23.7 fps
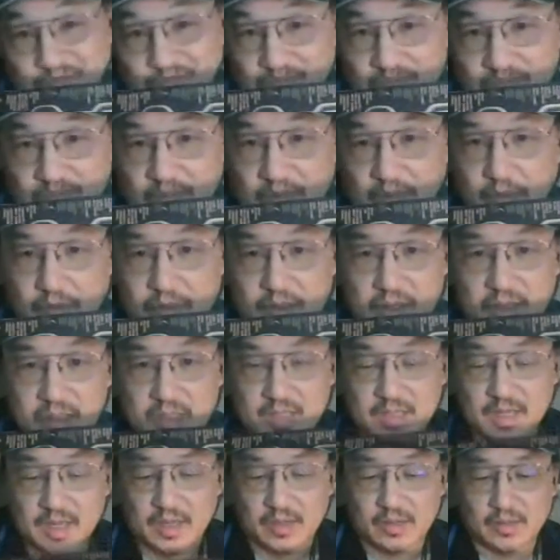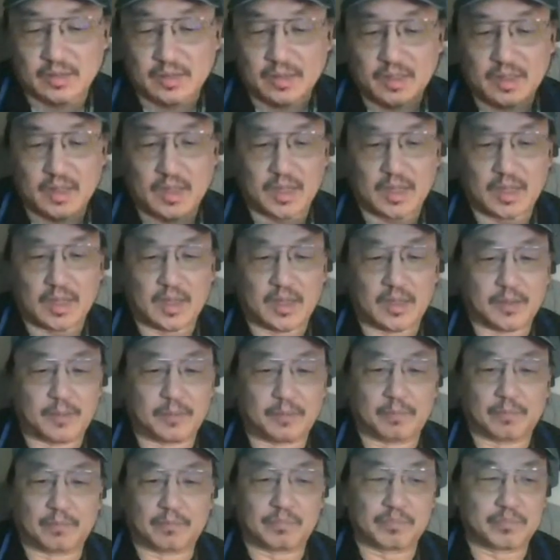it was on sale.
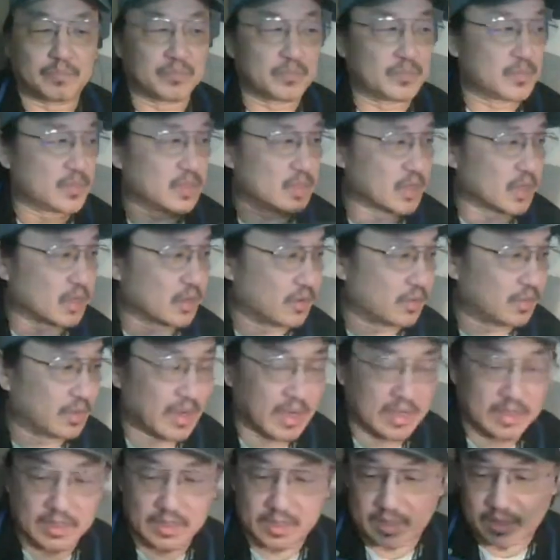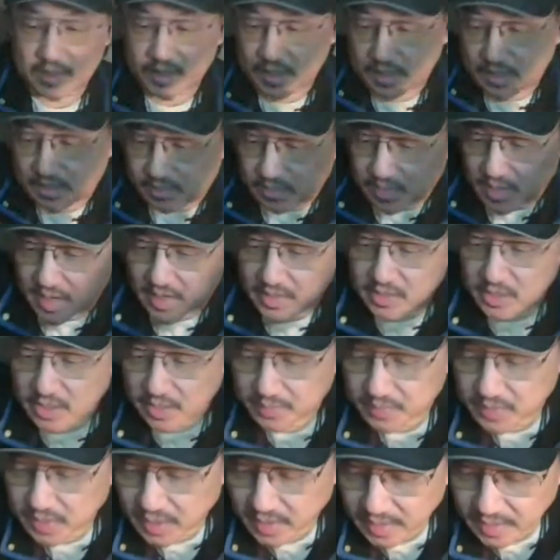So I
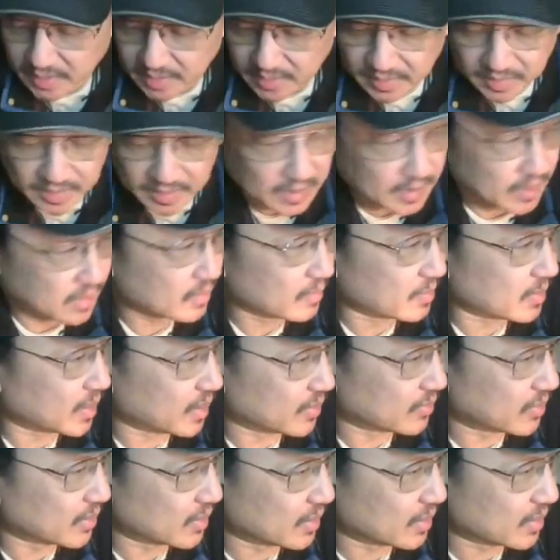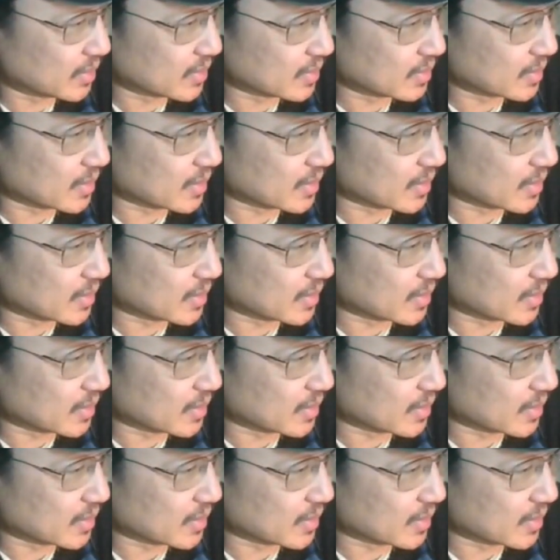jumped on it, whatever.